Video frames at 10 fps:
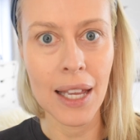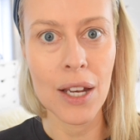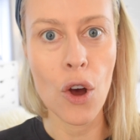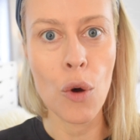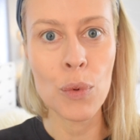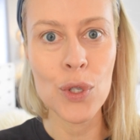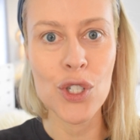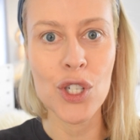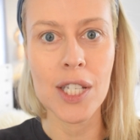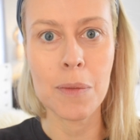It
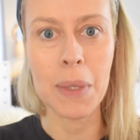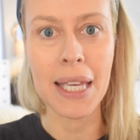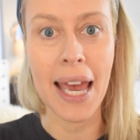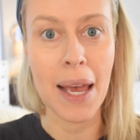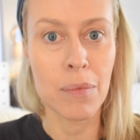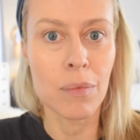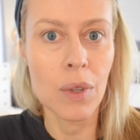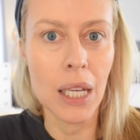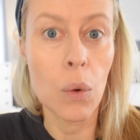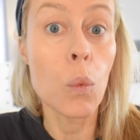almost just became
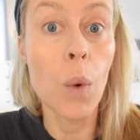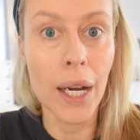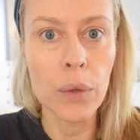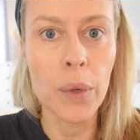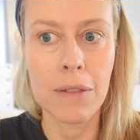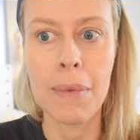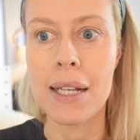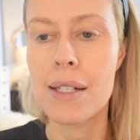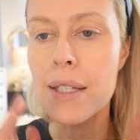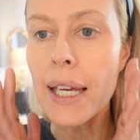like one with my
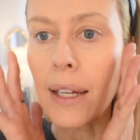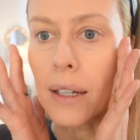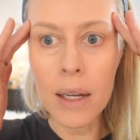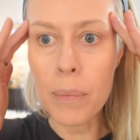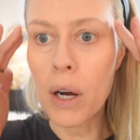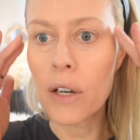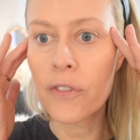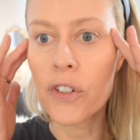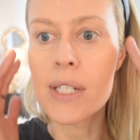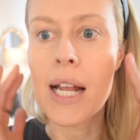skin. Upon
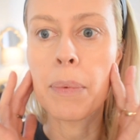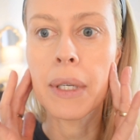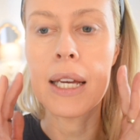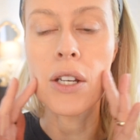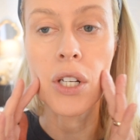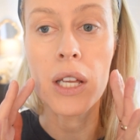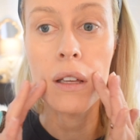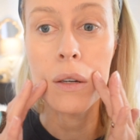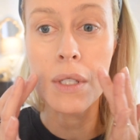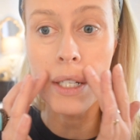first application, I
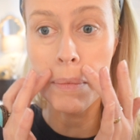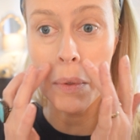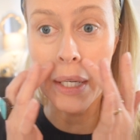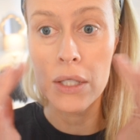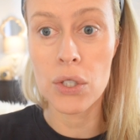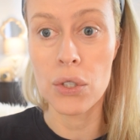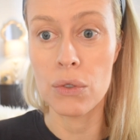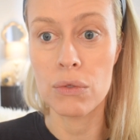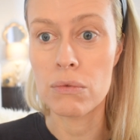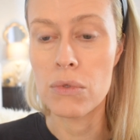thought it was going to be way
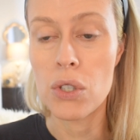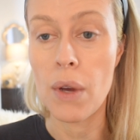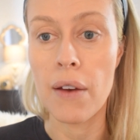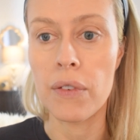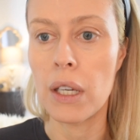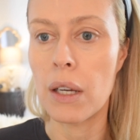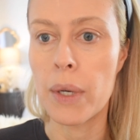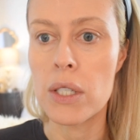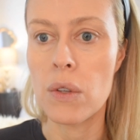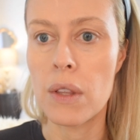too heavy and
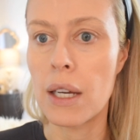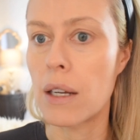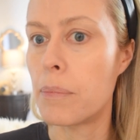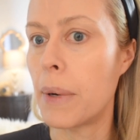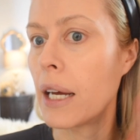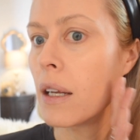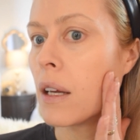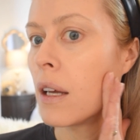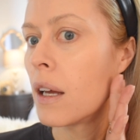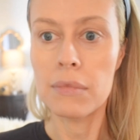way too thick, but
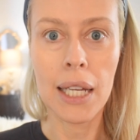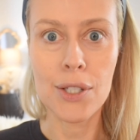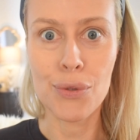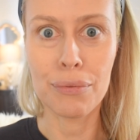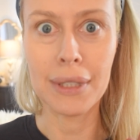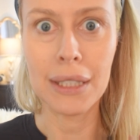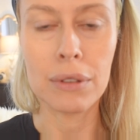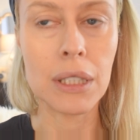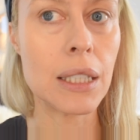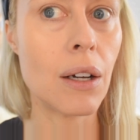it's really,
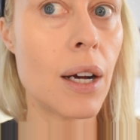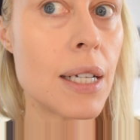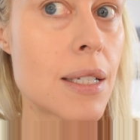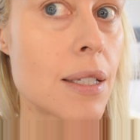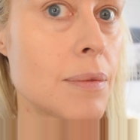really not.